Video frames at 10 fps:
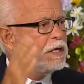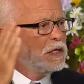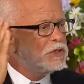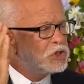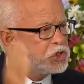
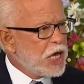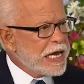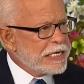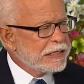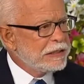does
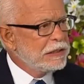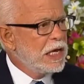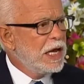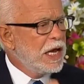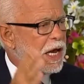Satan
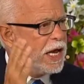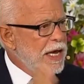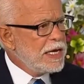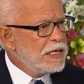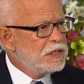
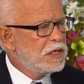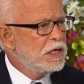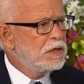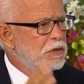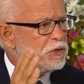hate
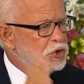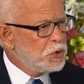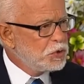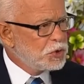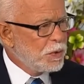the
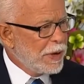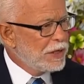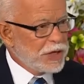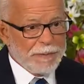Jews so much?